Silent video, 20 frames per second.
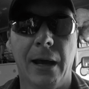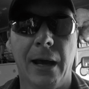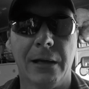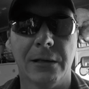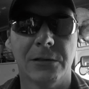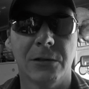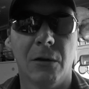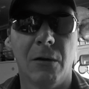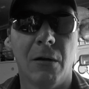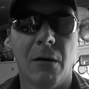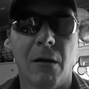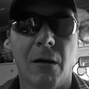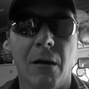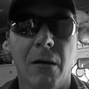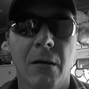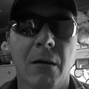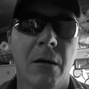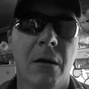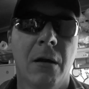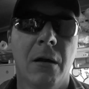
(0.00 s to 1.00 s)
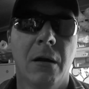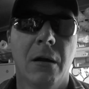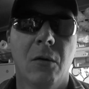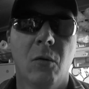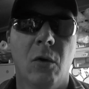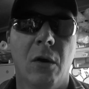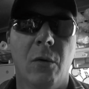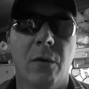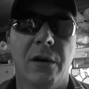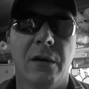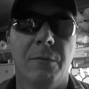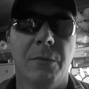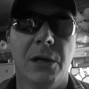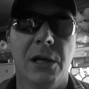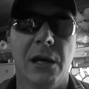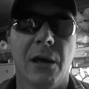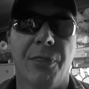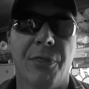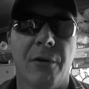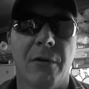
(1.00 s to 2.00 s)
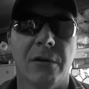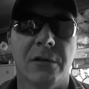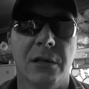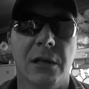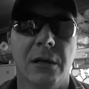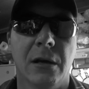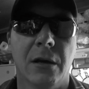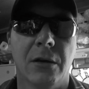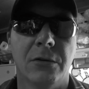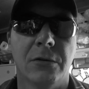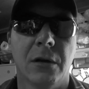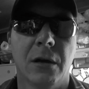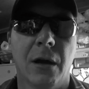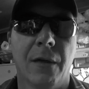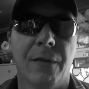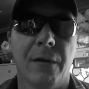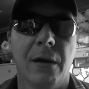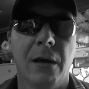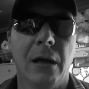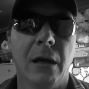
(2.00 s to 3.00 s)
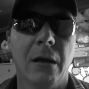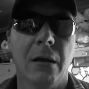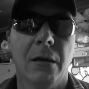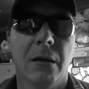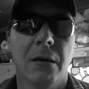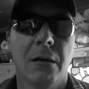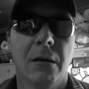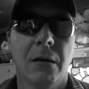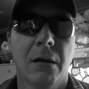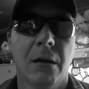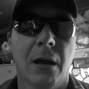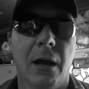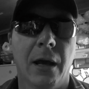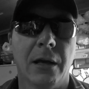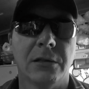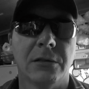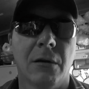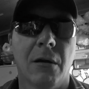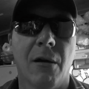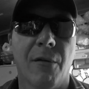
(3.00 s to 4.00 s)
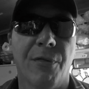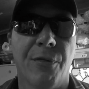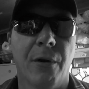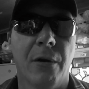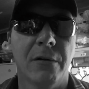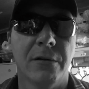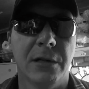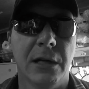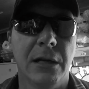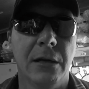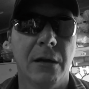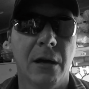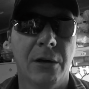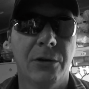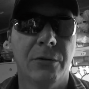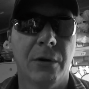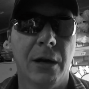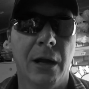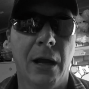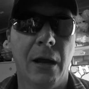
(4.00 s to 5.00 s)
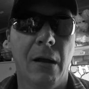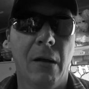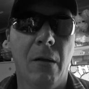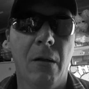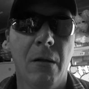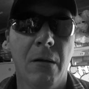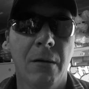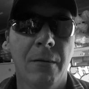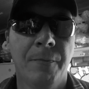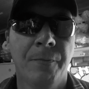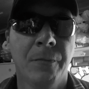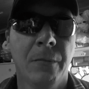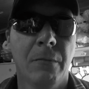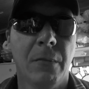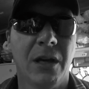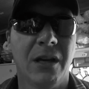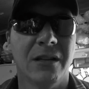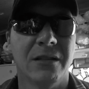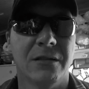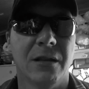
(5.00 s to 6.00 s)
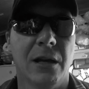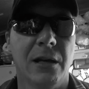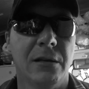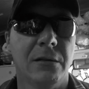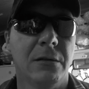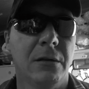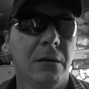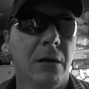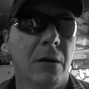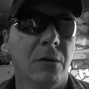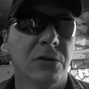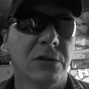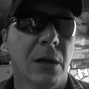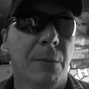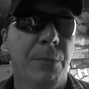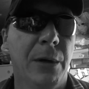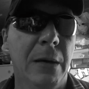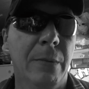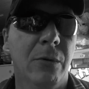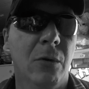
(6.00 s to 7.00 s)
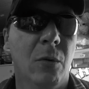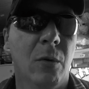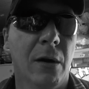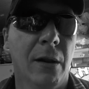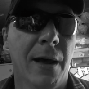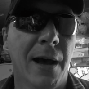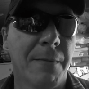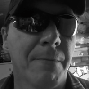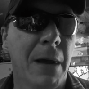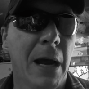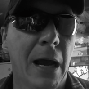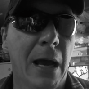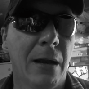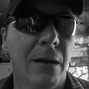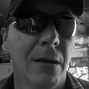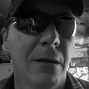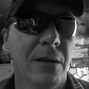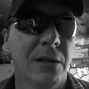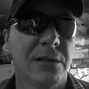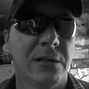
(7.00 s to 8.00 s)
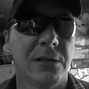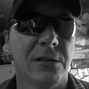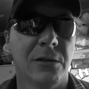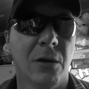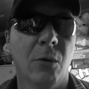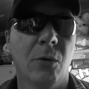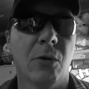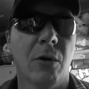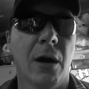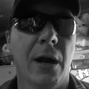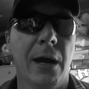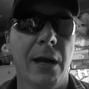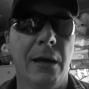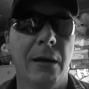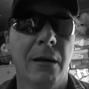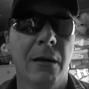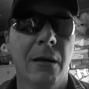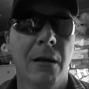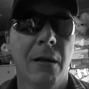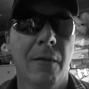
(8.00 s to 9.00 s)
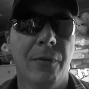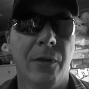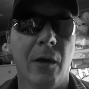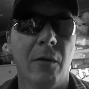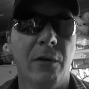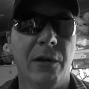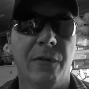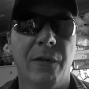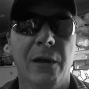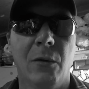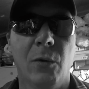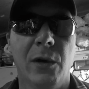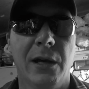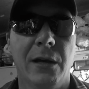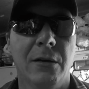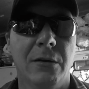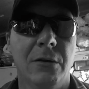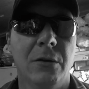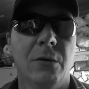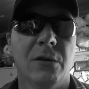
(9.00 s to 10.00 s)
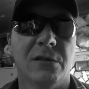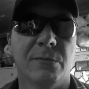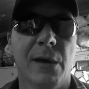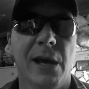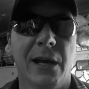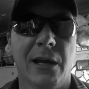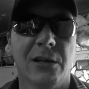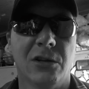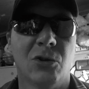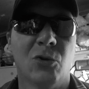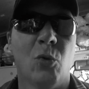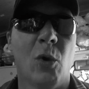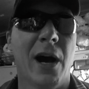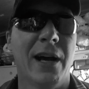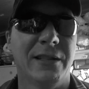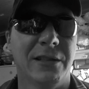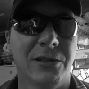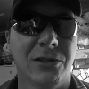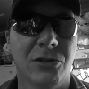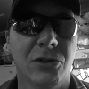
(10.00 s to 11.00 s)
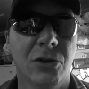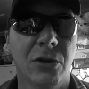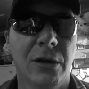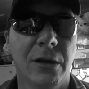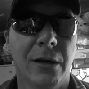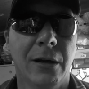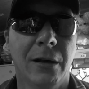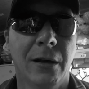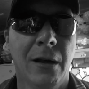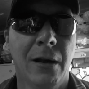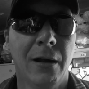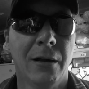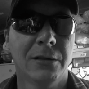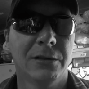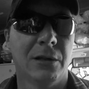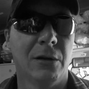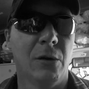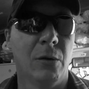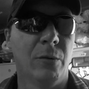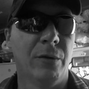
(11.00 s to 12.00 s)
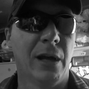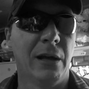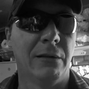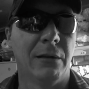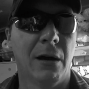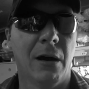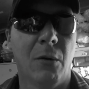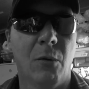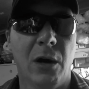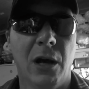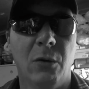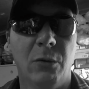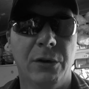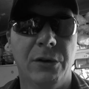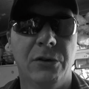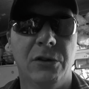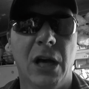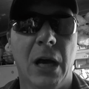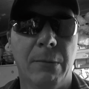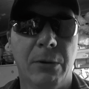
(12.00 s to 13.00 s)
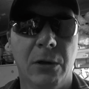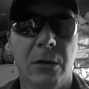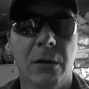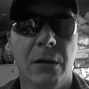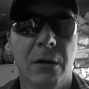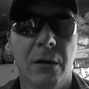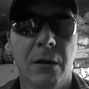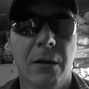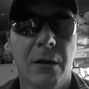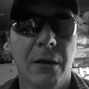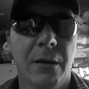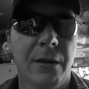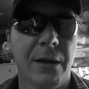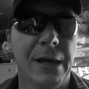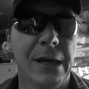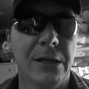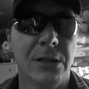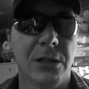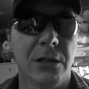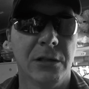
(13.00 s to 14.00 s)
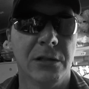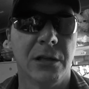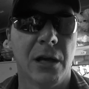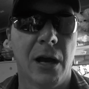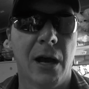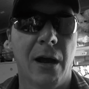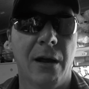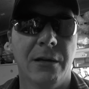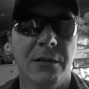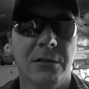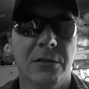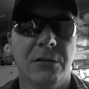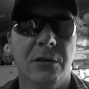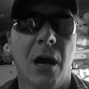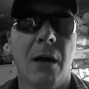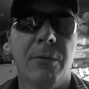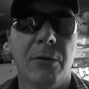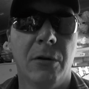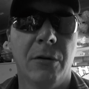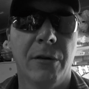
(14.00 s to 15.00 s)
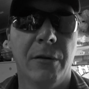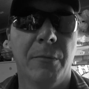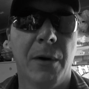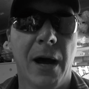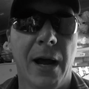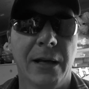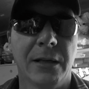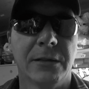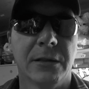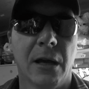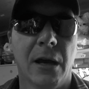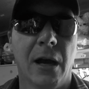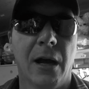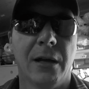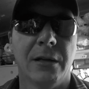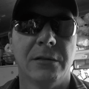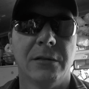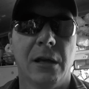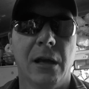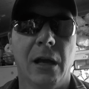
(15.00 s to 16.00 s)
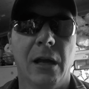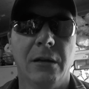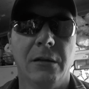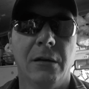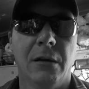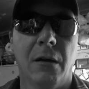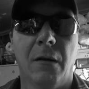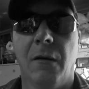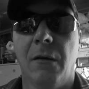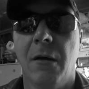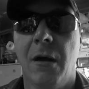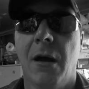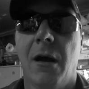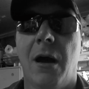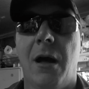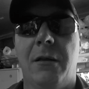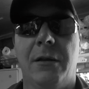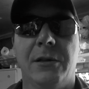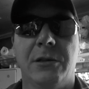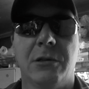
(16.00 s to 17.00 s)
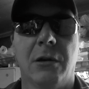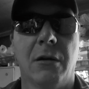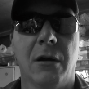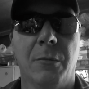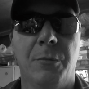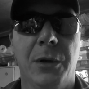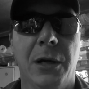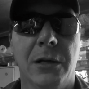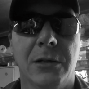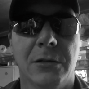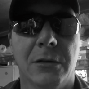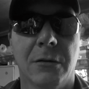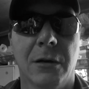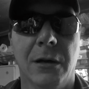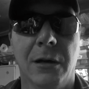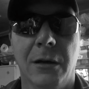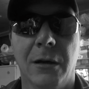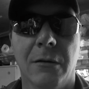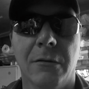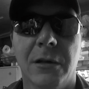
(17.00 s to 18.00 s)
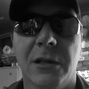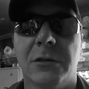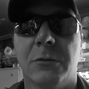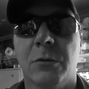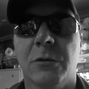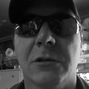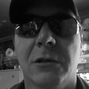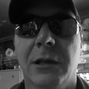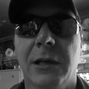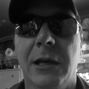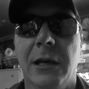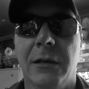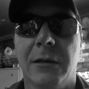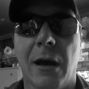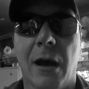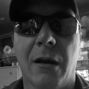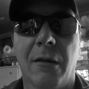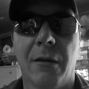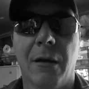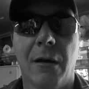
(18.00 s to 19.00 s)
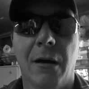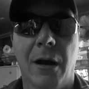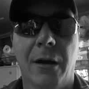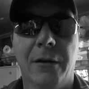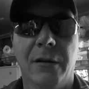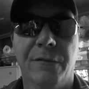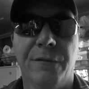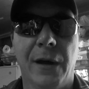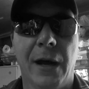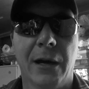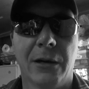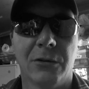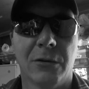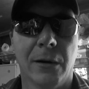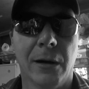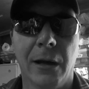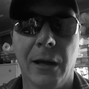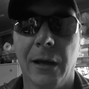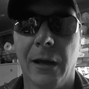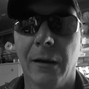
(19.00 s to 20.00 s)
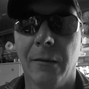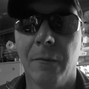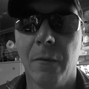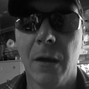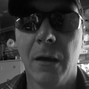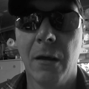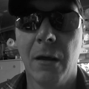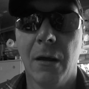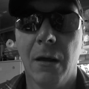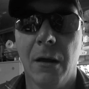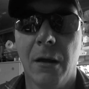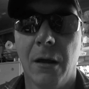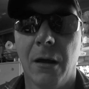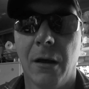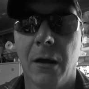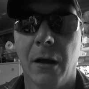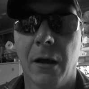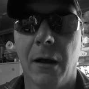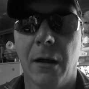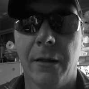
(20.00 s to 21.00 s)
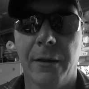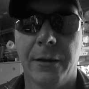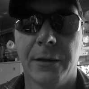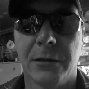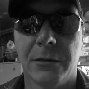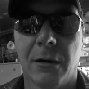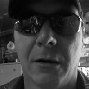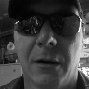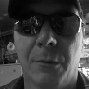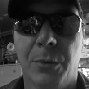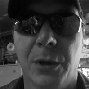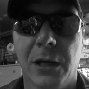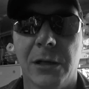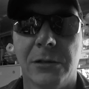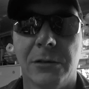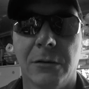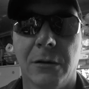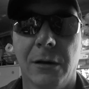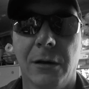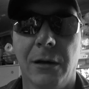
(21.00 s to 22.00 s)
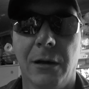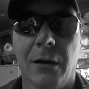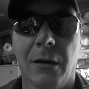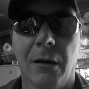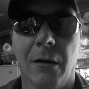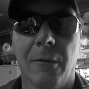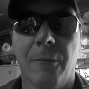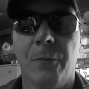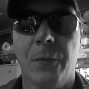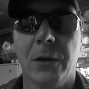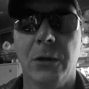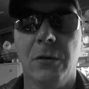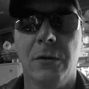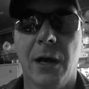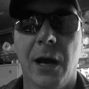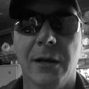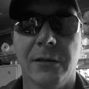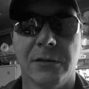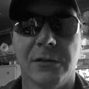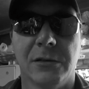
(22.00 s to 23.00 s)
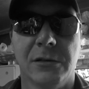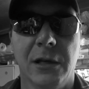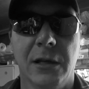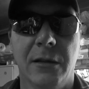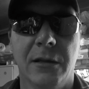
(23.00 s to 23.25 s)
XR, what would it be, a 1300, I think? XR 1300L. Because they, you know, some people were like, man, this is so great. The only thing we can do is make it twice as good. So they thought, well, we'll double the engine size, double the bike size. And, you know, I'll insert a picture in here. This was leaked out of the Honda factory, and I'll insert a picture in here. You guys will see